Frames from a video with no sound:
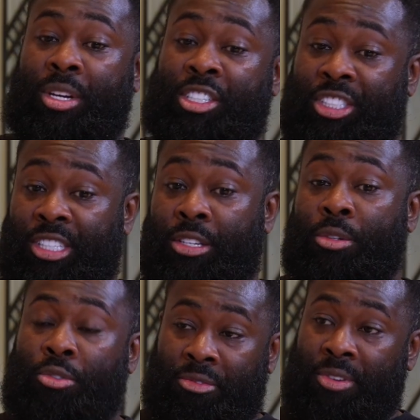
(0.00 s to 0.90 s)
sure that she
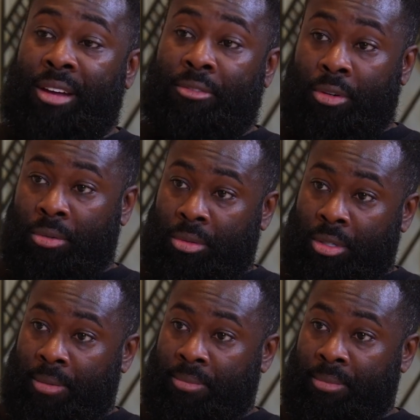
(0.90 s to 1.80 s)
knows you're fighting for her all
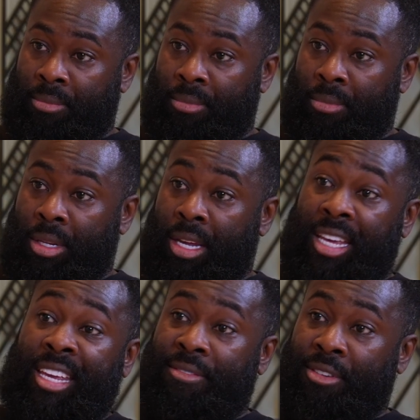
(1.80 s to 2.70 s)
the time.
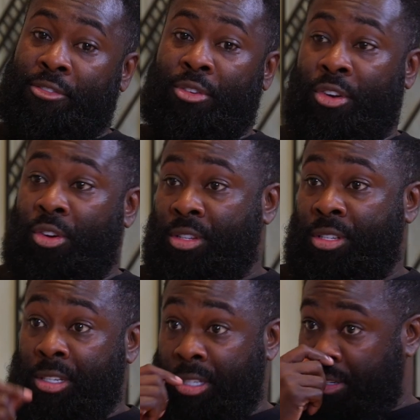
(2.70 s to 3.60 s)
Even if you're not
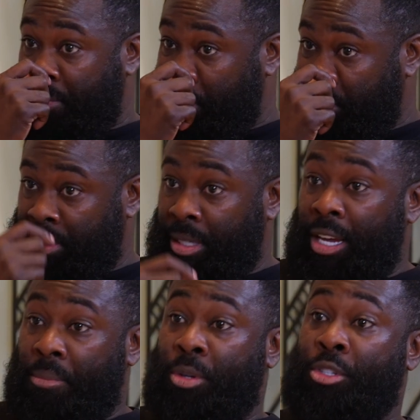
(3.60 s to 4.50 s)
successful,
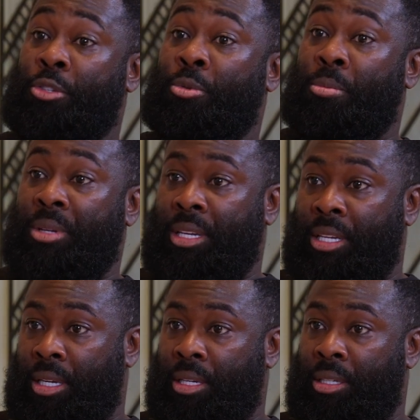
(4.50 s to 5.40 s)
because you will be in
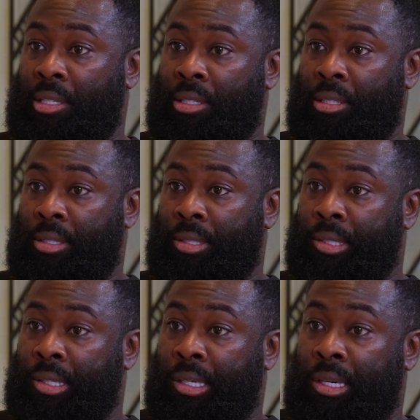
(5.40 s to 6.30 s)
the end.
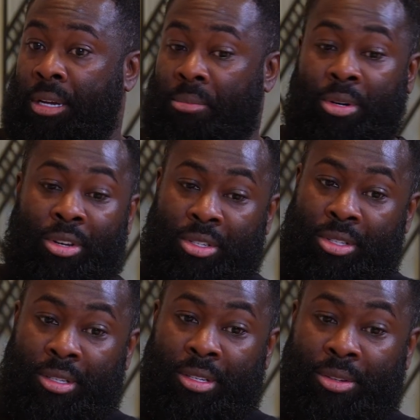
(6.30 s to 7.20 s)

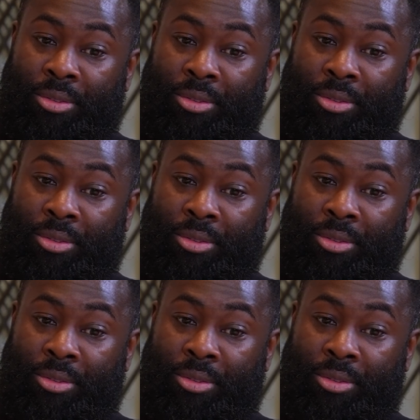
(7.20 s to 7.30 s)
Because